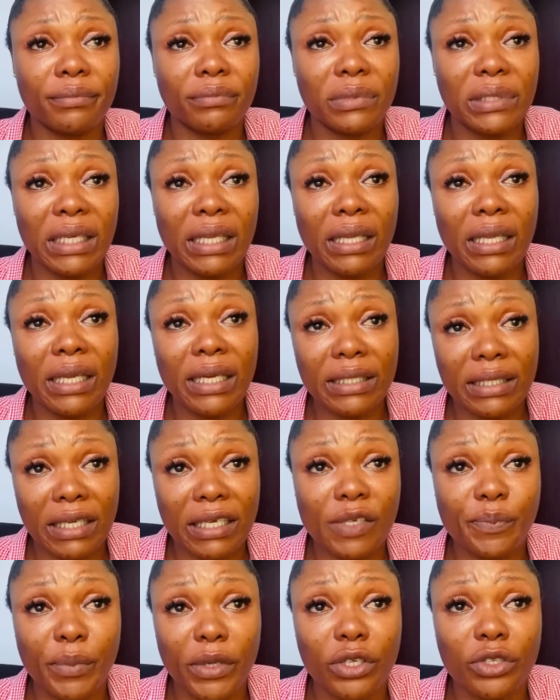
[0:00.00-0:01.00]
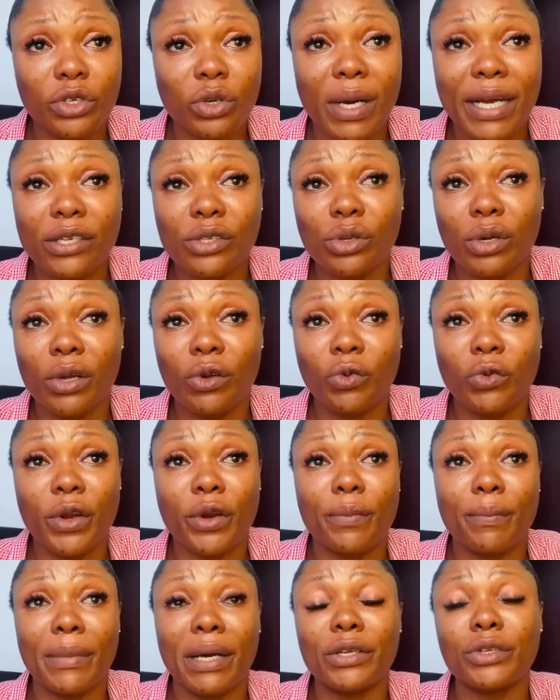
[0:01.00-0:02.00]
the latest picture I saw
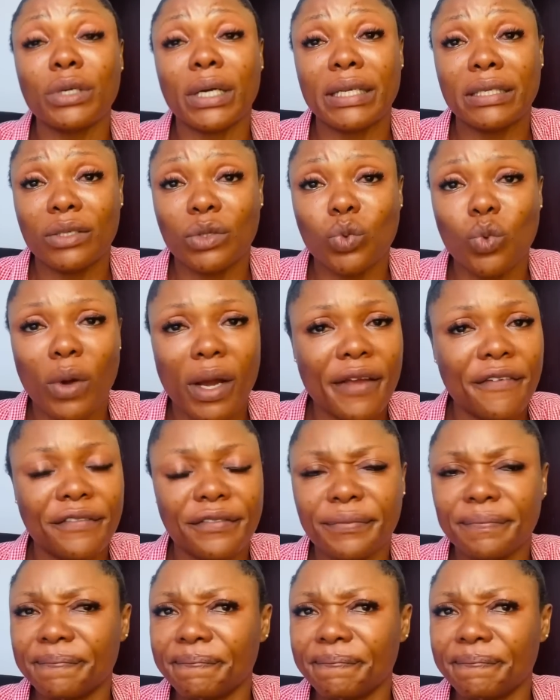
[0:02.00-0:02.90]
Ekwerem Madu and his wife.